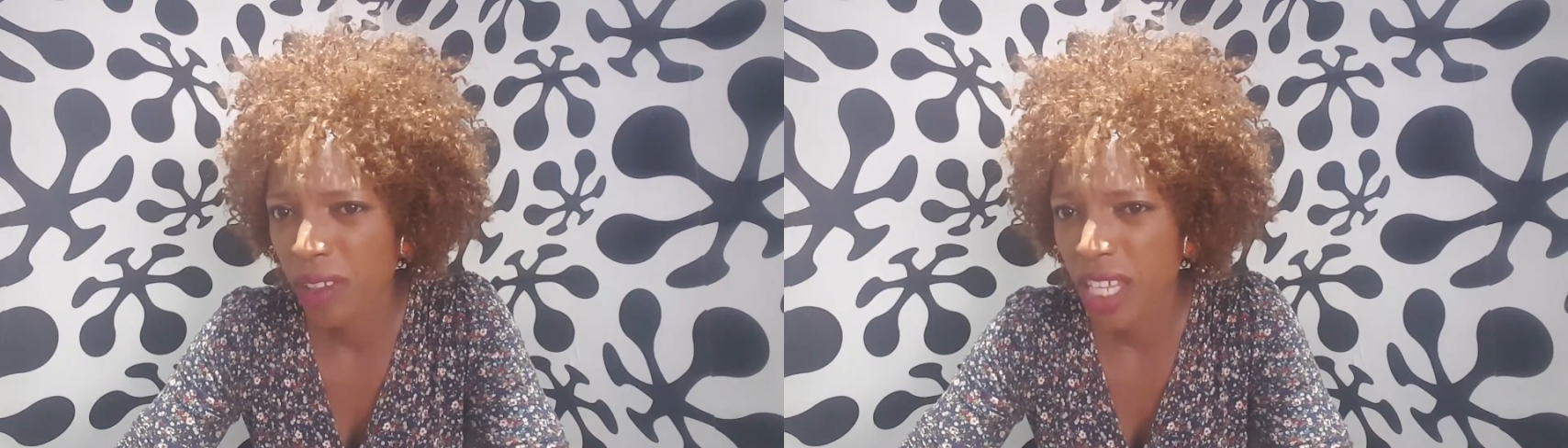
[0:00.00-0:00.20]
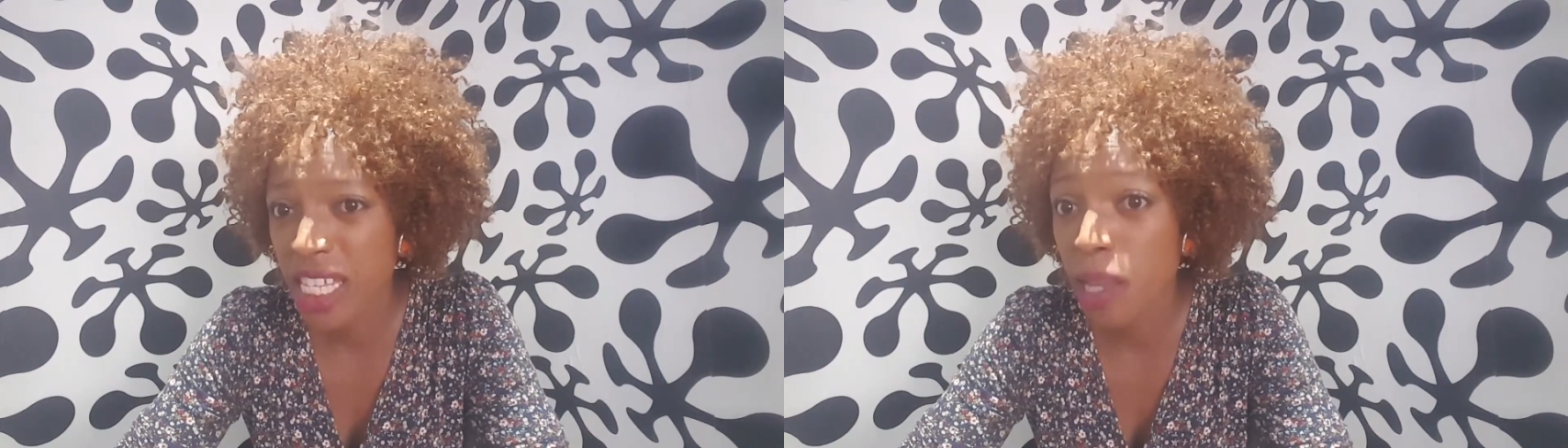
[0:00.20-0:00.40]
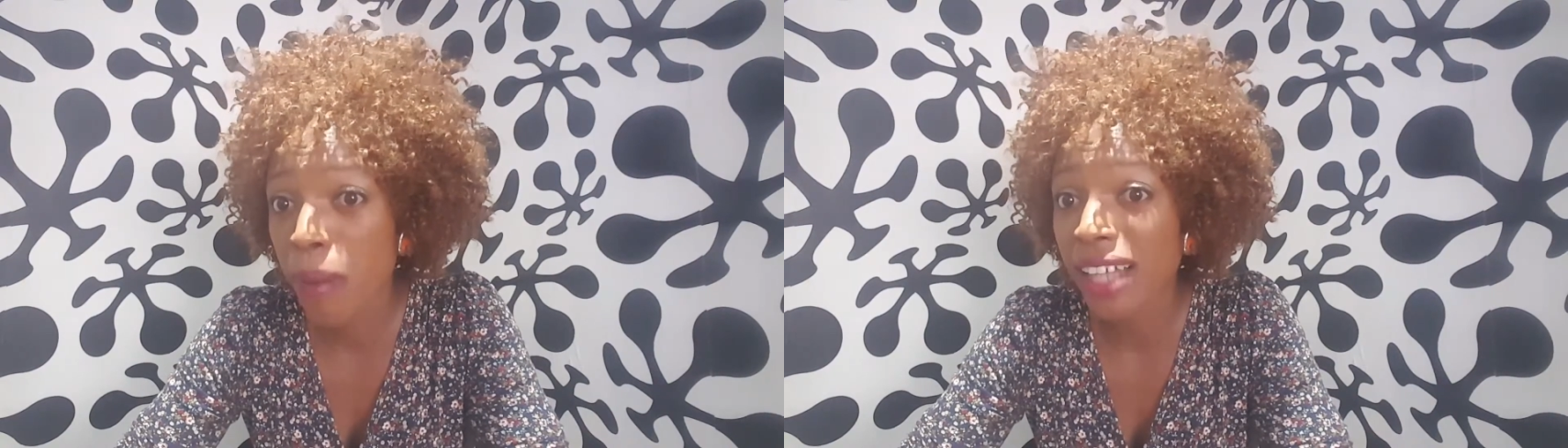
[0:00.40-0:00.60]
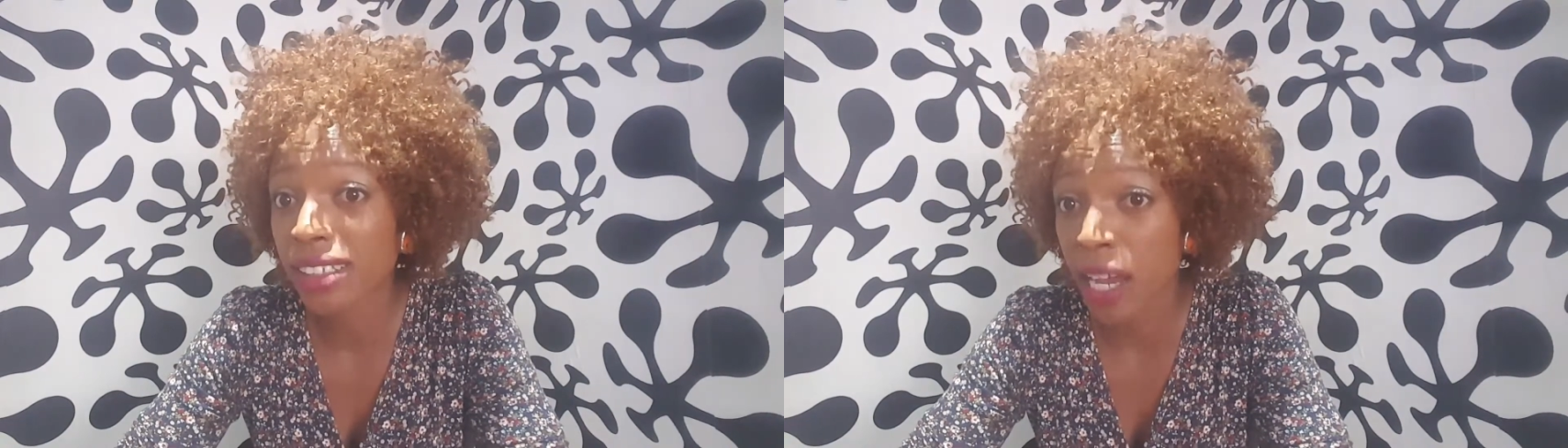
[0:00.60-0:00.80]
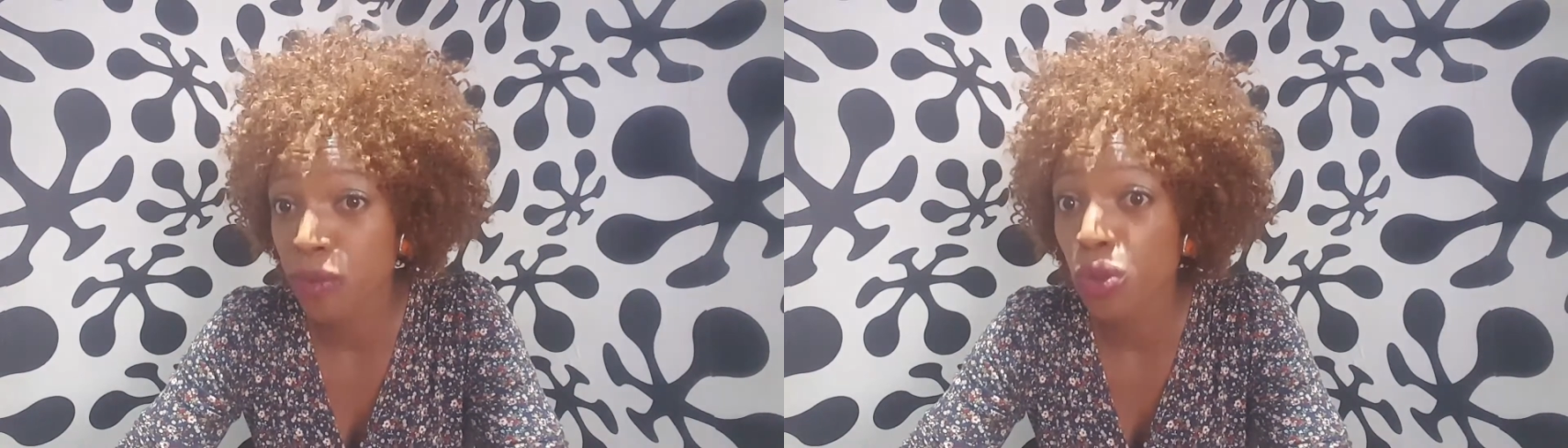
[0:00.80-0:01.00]
It's about
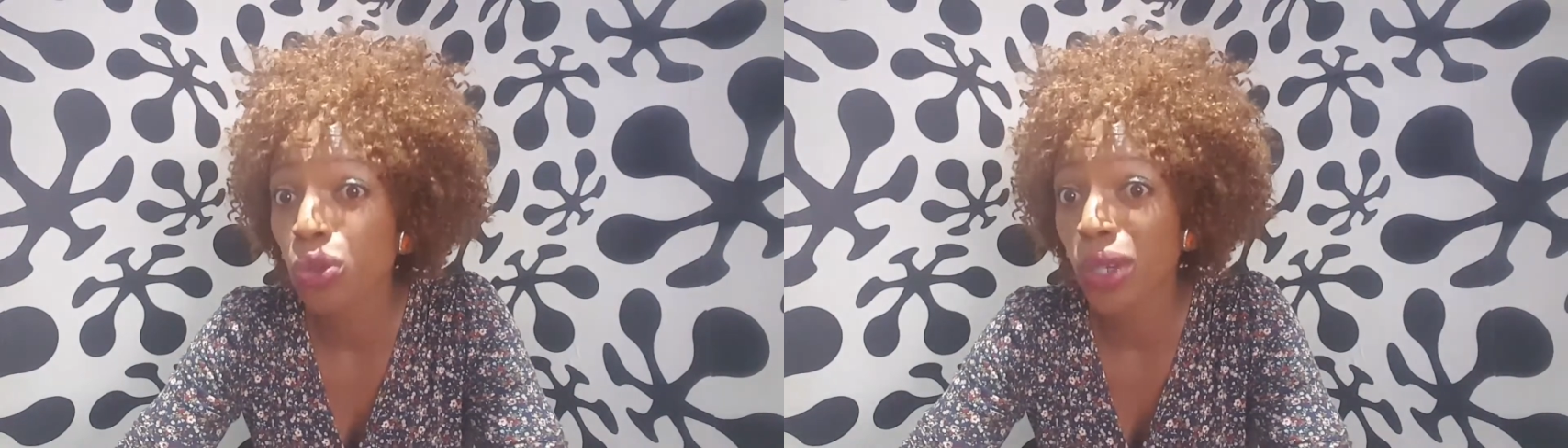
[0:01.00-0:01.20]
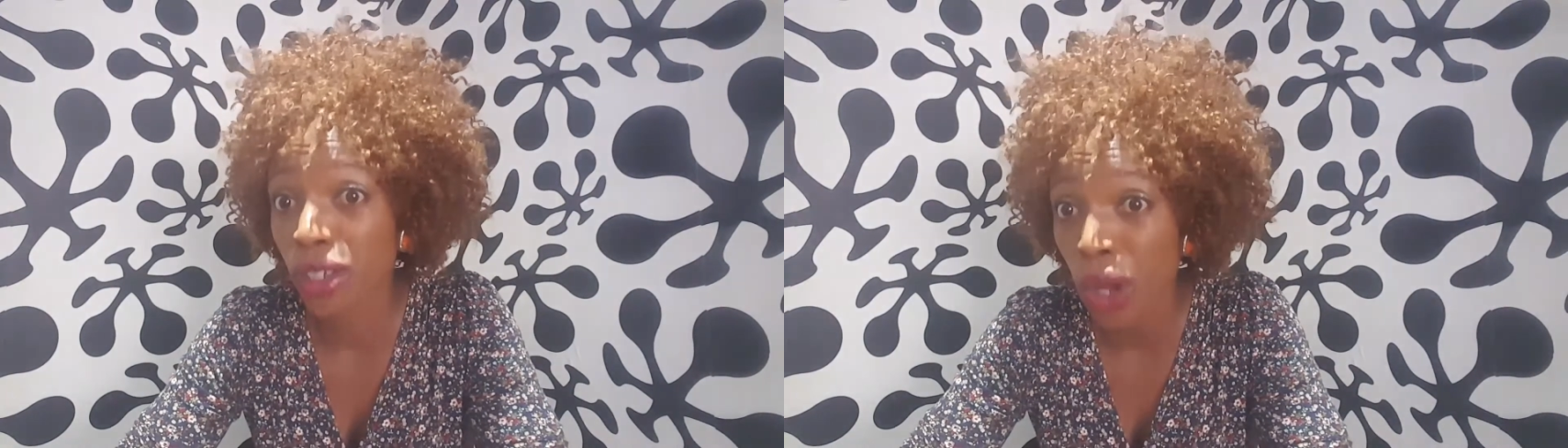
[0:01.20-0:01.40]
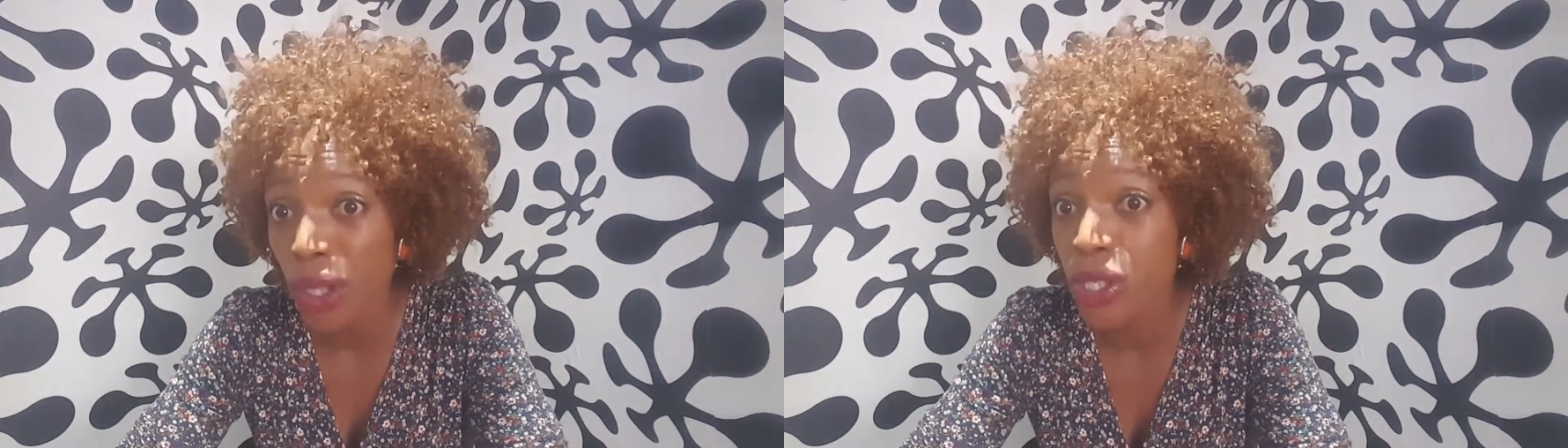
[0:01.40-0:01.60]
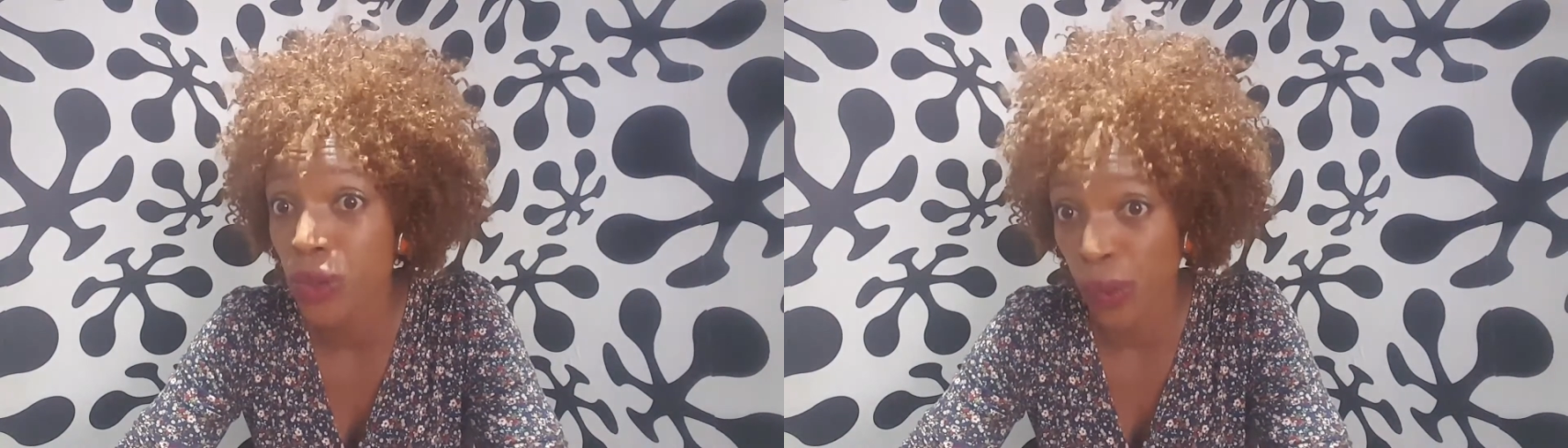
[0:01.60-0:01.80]
time to do it God's